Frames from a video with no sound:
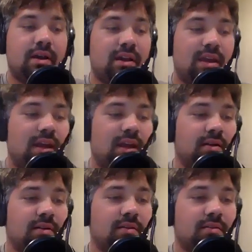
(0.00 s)

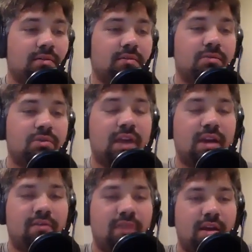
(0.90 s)
again, when you
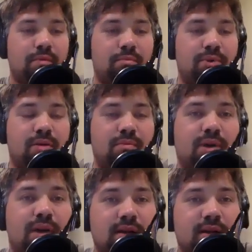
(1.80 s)
have like Bill
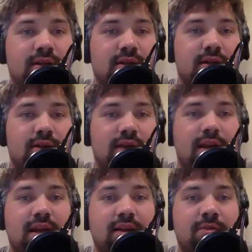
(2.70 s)
Munns looking
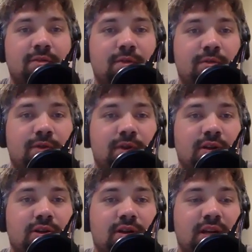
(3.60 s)
at the film
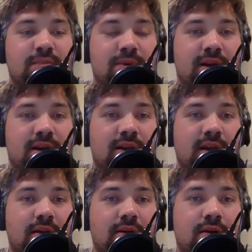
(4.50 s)
footage, and he's been in
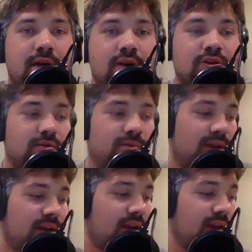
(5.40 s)
like costume
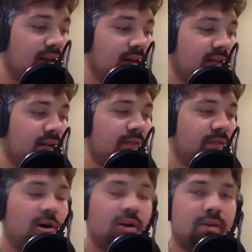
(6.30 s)
making and stuff in
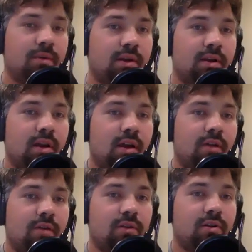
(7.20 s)
Hollywood
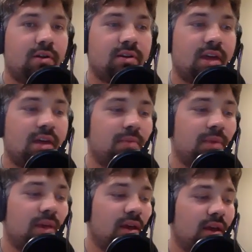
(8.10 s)
for a long time,
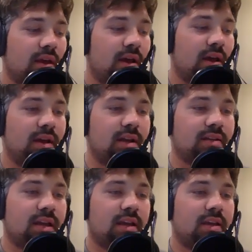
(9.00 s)
and he's
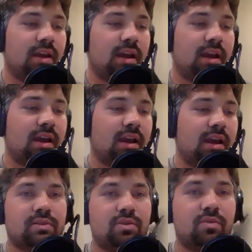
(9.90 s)
like, yeah,
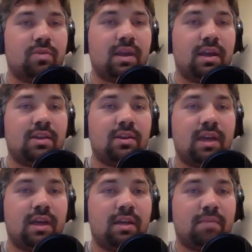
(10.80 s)
there's no way. And then you
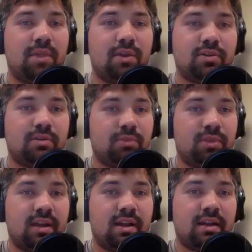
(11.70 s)
got like Meldrum
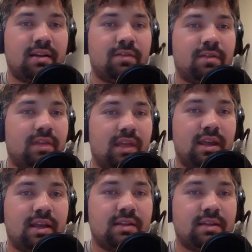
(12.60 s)
looking at different
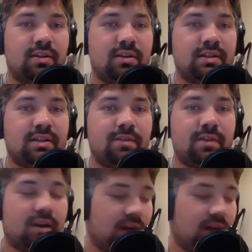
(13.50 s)
things and all these different,